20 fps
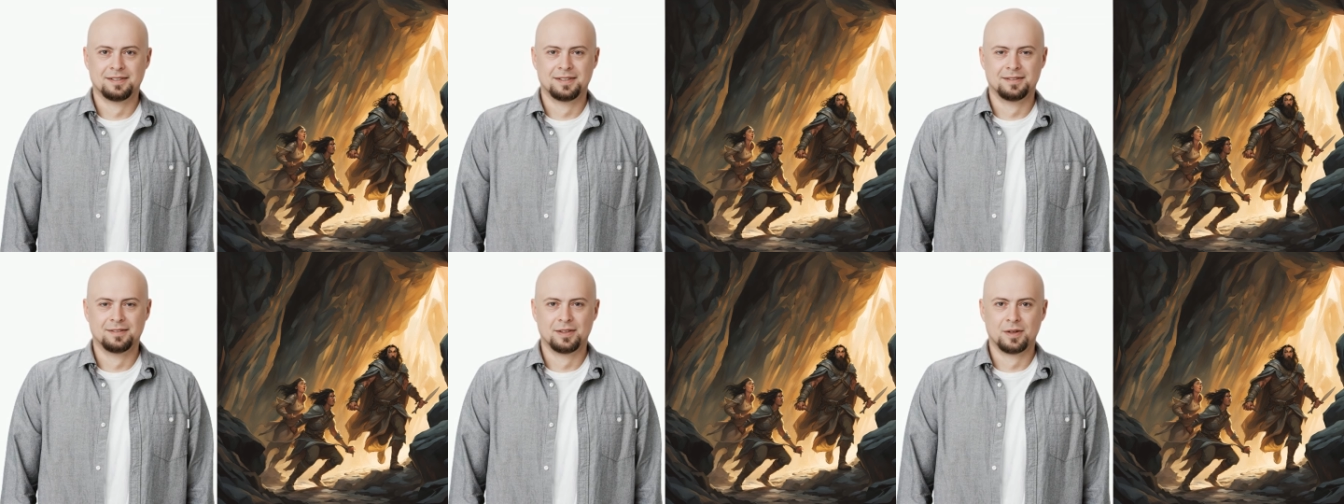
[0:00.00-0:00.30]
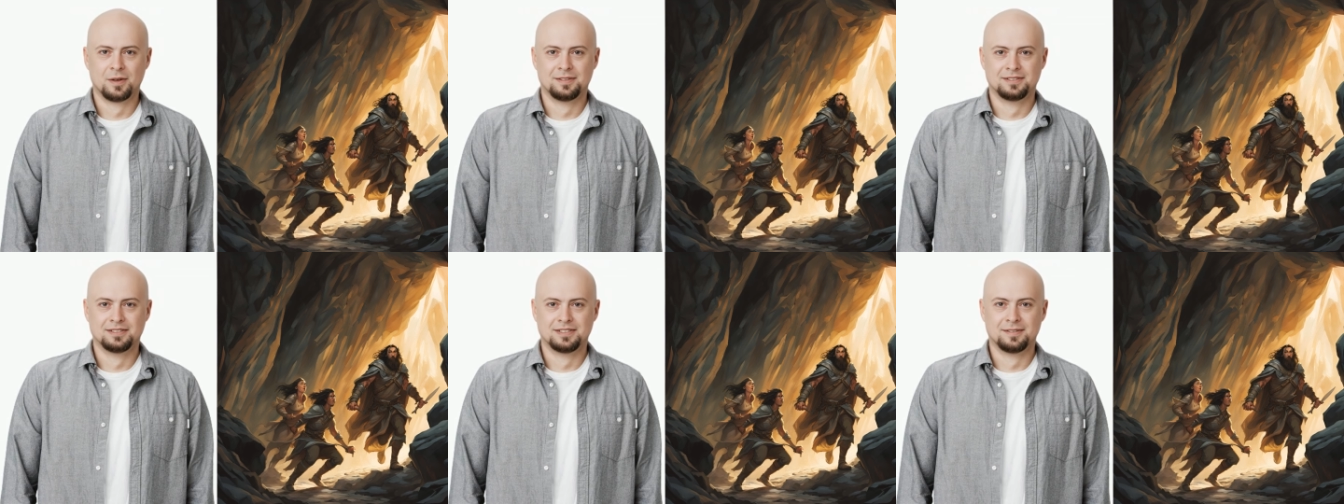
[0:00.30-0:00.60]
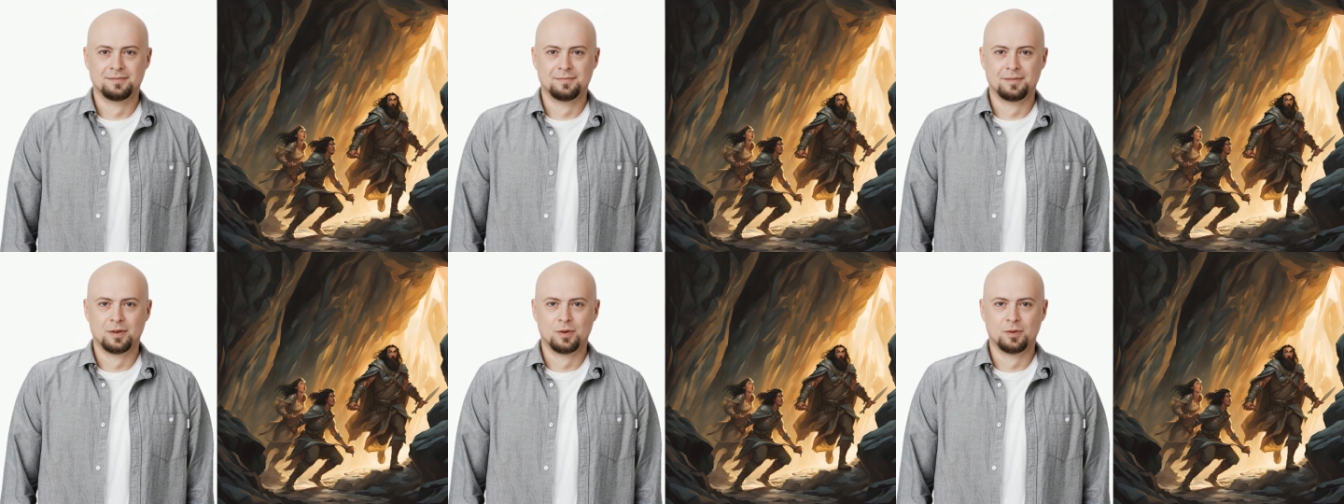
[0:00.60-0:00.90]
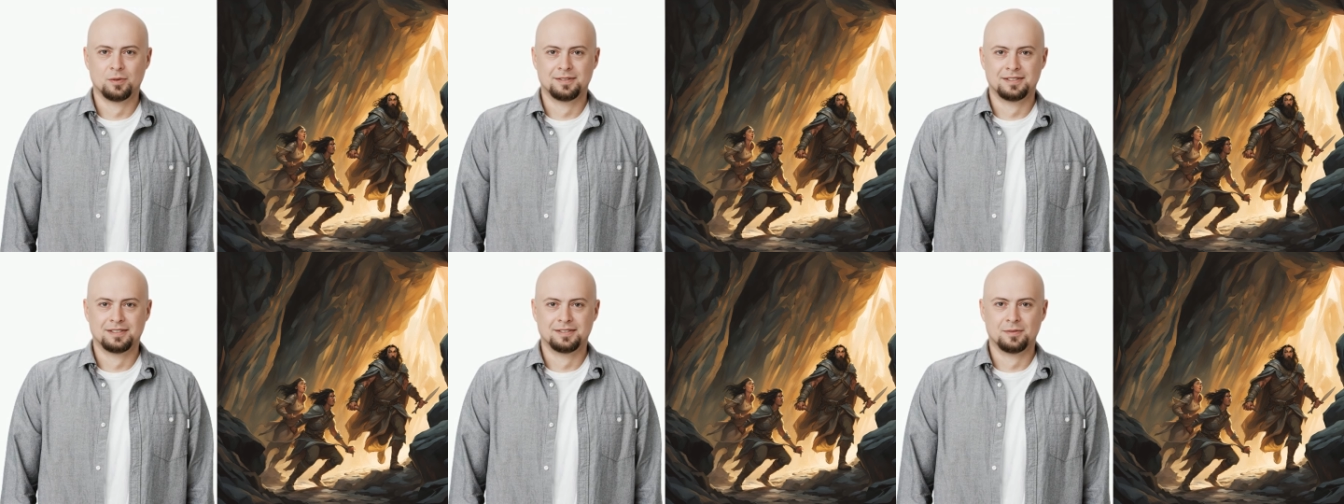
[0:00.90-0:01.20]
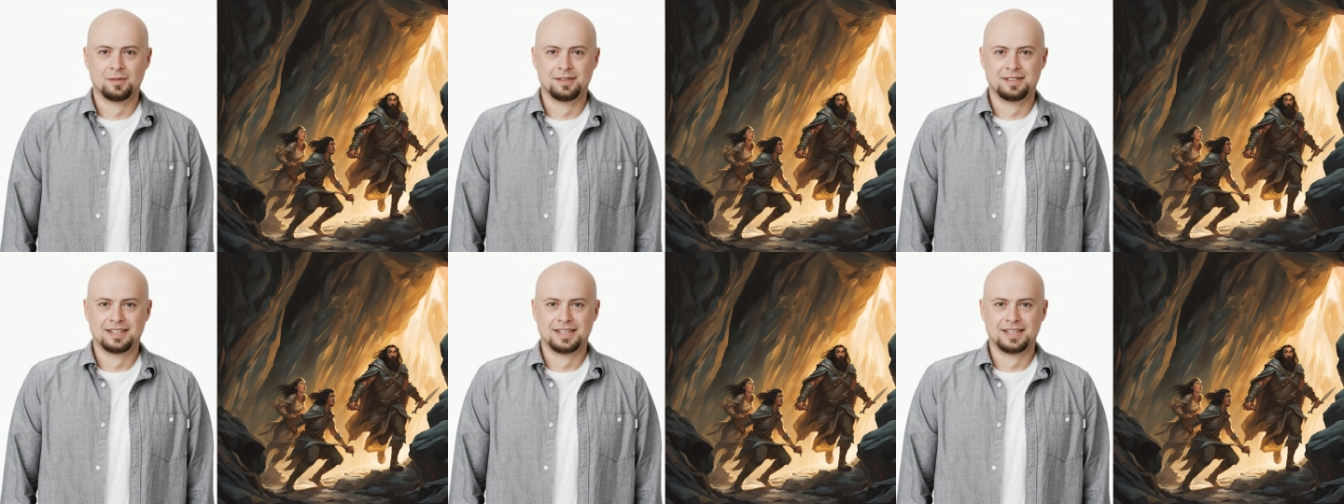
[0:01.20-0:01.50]
to dodge the boulders
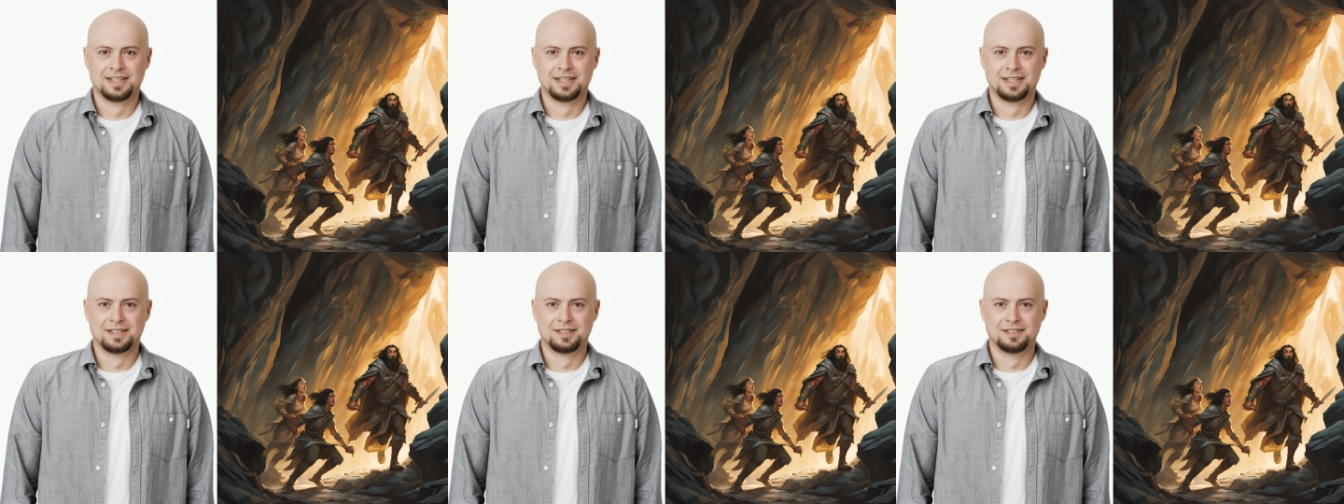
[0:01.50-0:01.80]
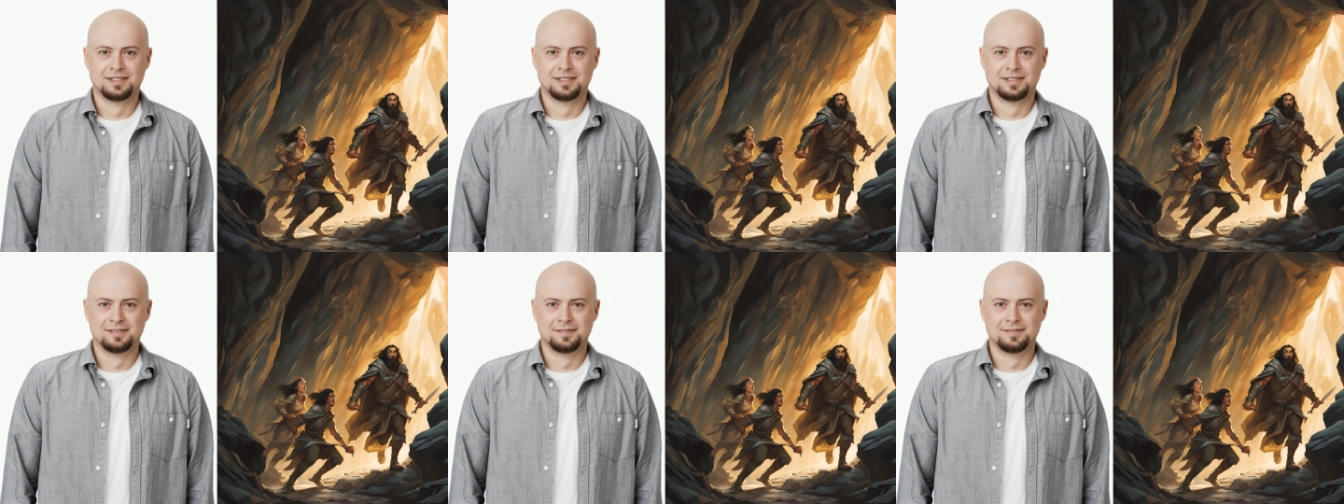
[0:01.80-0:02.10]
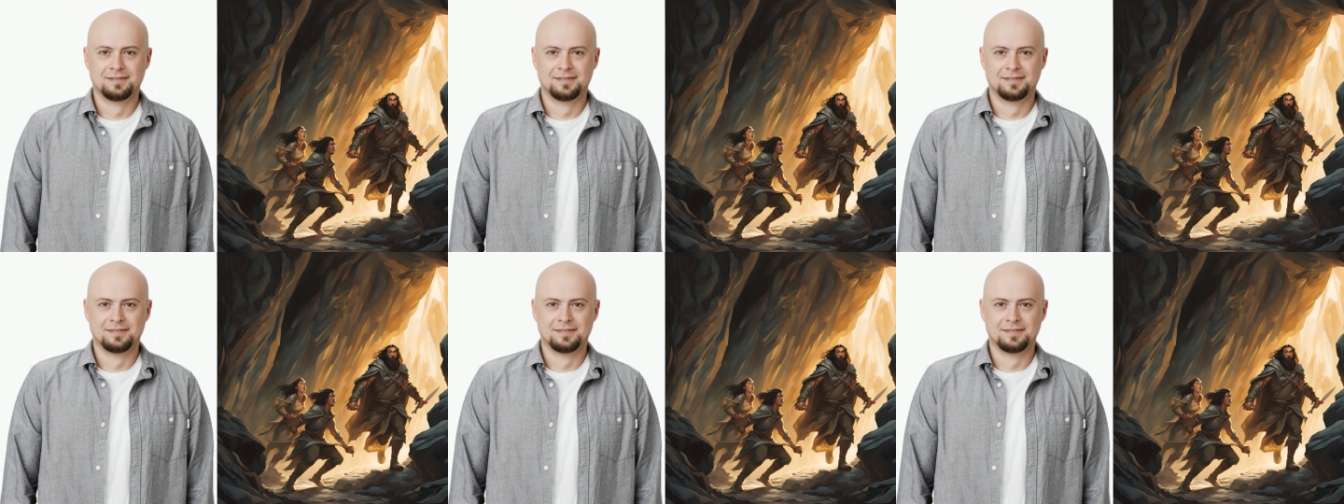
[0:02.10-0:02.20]
with ease.